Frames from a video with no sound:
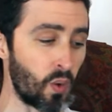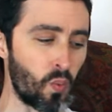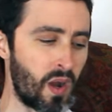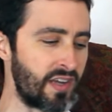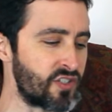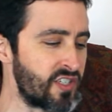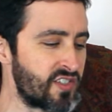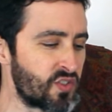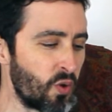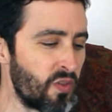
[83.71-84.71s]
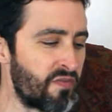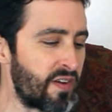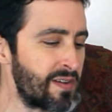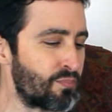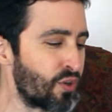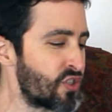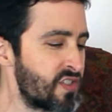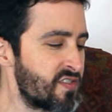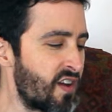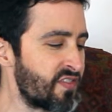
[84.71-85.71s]
Why, she stole the very
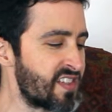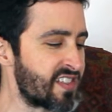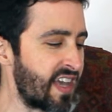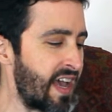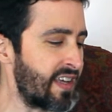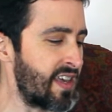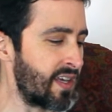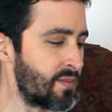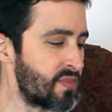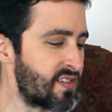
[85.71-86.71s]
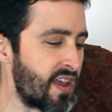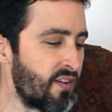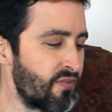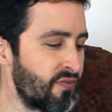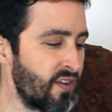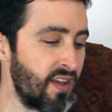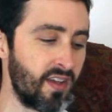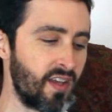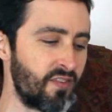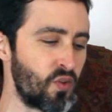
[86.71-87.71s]
breeches off the Sky King himself.
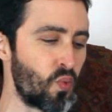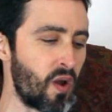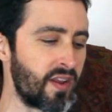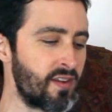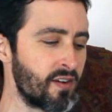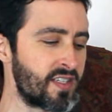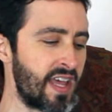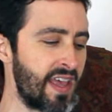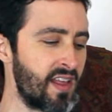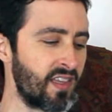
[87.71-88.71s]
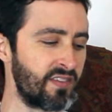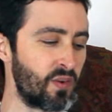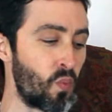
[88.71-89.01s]
And if you want to hear a tale even